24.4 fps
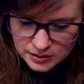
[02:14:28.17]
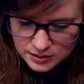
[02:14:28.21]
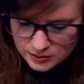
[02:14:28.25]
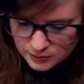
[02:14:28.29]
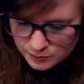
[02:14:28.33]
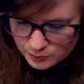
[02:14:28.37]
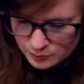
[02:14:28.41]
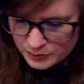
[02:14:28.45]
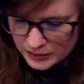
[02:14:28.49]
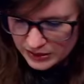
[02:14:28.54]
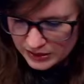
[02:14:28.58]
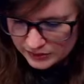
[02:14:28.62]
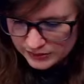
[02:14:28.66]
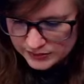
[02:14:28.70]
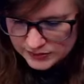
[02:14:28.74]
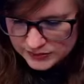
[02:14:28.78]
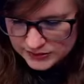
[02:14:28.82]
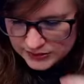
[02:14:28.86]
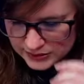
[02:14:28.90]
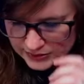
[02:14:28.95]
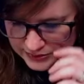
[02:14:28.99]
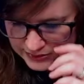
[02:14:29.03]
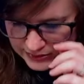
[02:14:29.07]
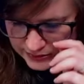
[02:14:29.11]
balance
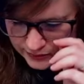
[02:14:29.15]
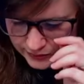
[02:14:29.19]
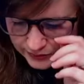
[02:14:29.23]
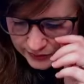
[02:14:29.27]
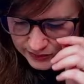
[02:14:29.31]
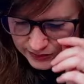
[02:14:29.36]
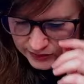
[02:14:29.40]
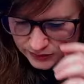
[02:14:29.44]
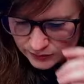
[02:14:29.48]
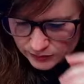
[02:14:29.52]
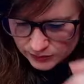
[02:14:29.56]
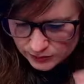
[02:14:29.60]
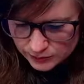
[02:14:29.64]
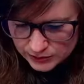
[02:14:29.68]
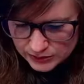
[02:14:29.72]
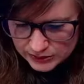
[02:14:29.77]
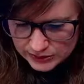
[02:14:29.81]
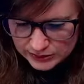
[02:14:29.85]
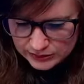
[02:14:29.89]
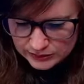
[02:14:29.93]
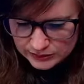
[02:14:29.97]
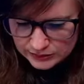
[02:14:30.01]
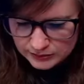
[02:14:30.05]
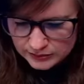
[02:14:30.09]
things out and see where we're
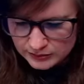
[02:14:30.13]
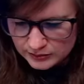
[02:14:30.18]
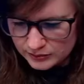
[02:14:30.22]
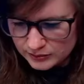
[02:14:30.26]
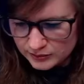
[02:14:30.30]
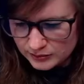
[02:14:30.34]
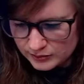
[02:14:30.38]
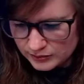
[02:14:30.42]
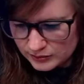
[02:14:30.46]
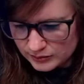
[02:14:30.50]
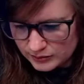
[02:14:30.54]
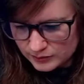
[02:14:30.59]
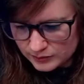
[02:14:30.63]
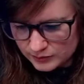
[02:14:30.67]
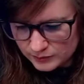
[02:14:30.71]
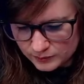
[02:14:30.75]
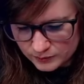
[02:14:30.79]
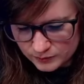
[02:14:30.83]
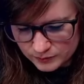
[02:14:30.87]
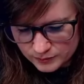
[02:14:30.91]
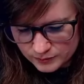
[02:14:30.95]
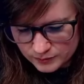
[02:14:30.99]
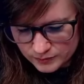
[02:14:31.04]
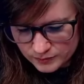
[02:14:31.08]
at.
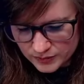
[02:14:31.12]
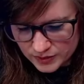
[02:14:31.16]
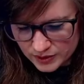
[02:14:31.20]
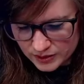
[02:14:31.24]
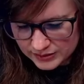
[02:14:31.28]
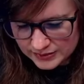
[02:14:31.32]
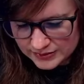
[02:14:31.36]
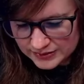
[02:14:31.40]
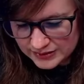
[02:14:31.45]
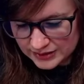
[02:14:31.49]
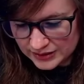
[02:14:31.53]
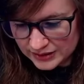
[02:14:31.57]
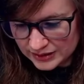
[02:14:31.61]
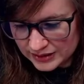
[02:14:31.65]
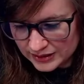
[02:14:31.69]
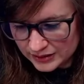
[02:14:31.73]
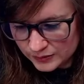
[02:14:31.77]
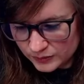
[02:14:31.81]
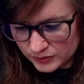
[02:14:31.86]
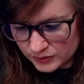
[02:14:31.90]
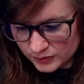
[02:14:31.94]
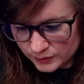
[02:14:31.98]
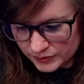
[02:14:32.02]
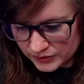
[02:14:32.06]
Honestly, I kind of
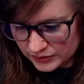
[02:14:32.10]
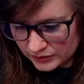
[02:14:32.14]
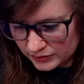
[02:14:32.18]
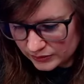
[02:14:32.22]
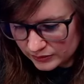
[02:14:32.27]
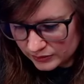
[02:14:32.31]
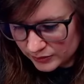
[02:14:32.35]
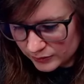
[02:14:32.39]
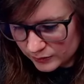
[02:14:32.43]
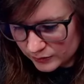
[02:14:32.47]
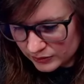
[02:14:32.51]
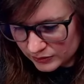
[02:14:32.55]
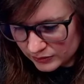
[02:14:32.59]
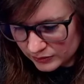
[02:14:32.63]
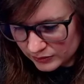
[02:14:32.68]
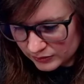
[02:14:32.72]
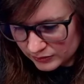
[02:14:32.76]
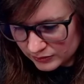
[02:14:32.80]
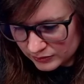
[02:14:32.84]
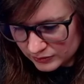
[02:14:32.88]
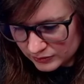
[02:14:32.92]
want to put the cloak on.